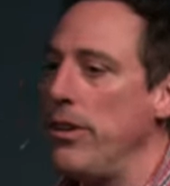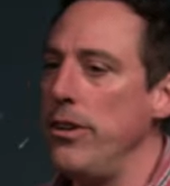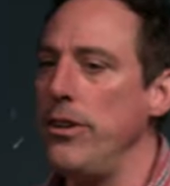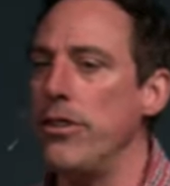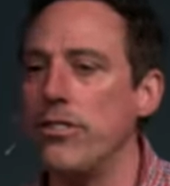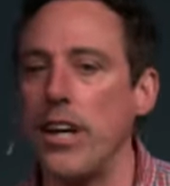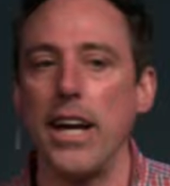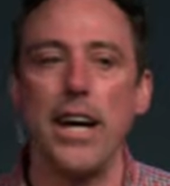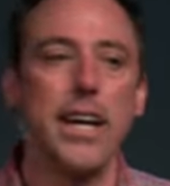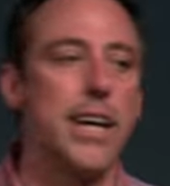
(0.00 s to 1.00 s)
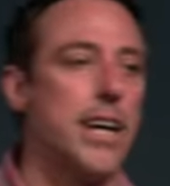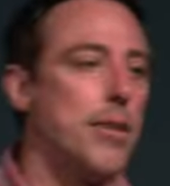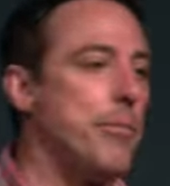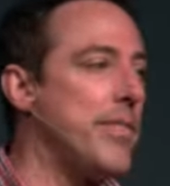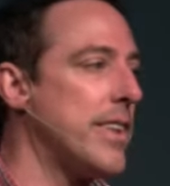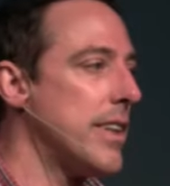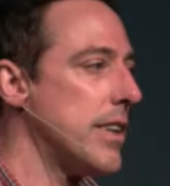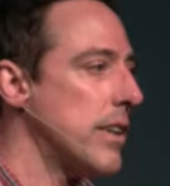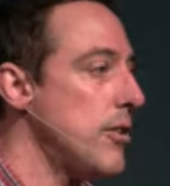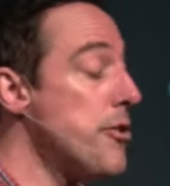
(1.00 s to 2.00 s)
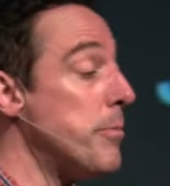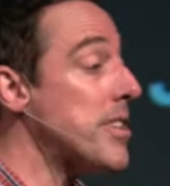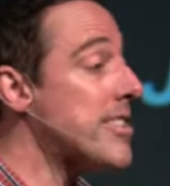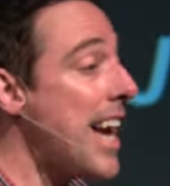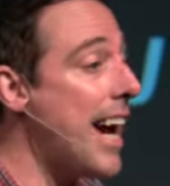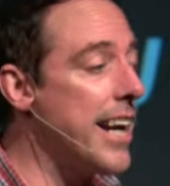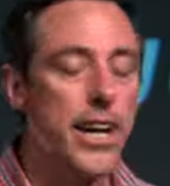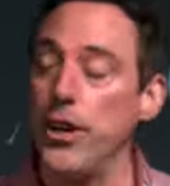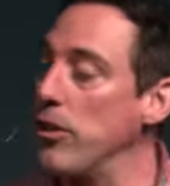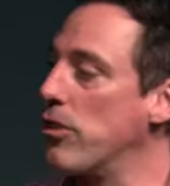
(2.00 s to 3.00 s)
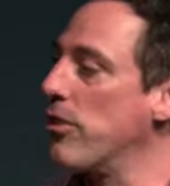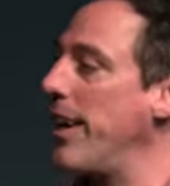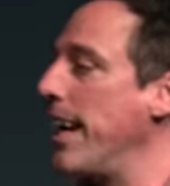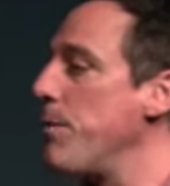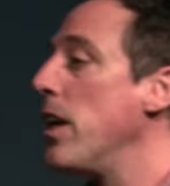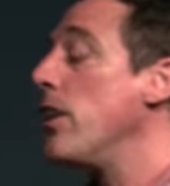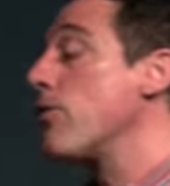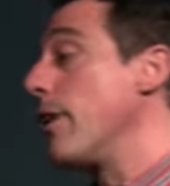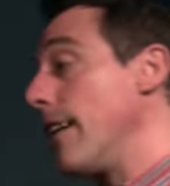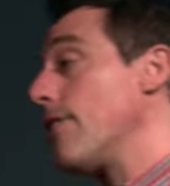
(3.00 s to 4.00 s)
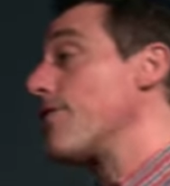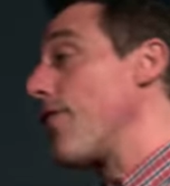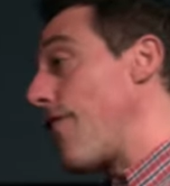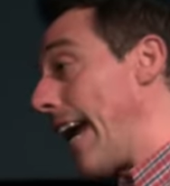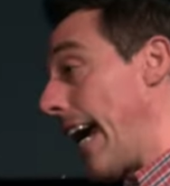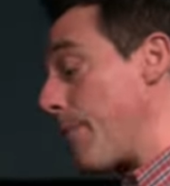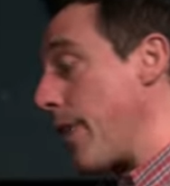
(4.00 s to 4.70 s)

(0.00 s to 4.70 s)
Who do you say I am? You're the Messiah. Great. So here's the thing.